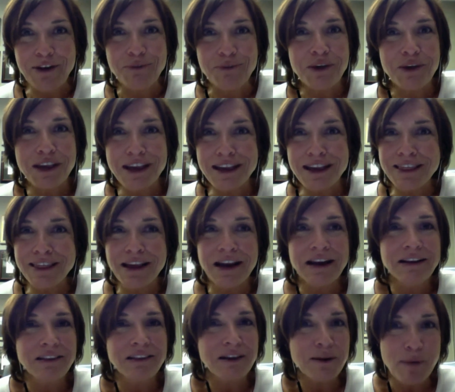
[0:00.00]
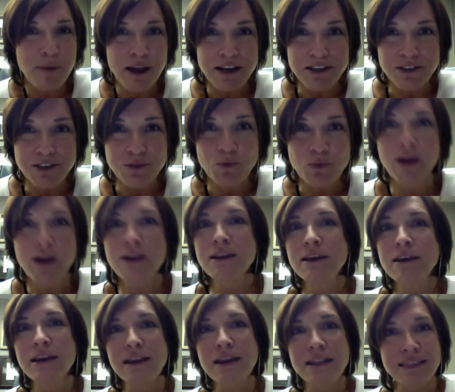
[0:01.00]
and we get there, and there are patients
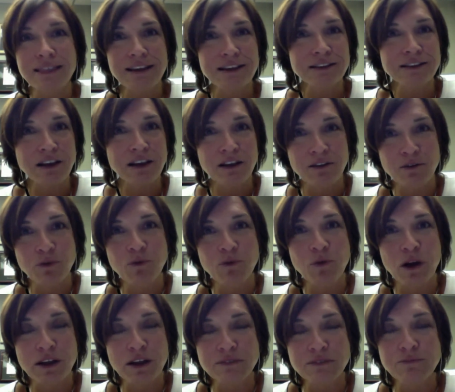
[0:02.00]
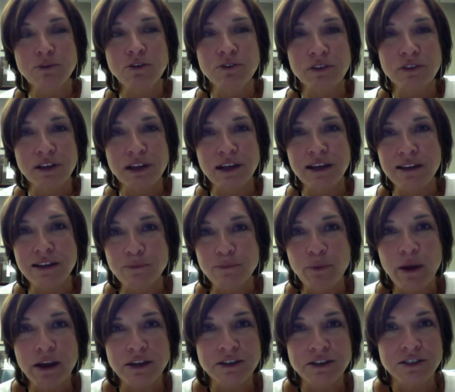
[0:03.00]
waiting, and things go quite smoothly, and
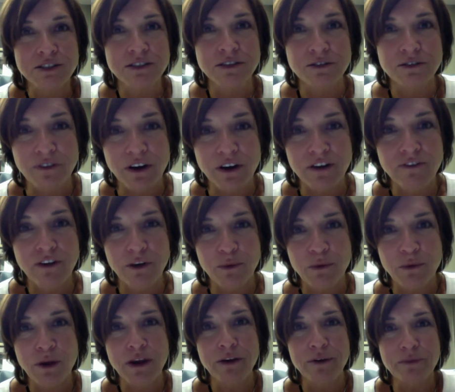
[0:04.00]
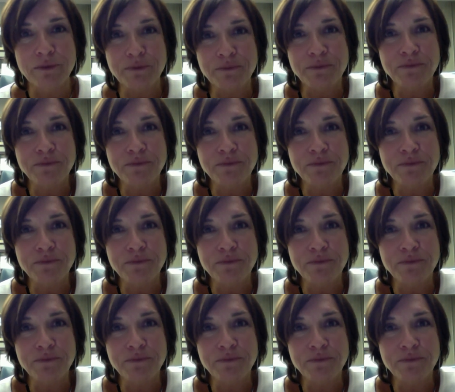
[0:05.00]
patients do very, very well.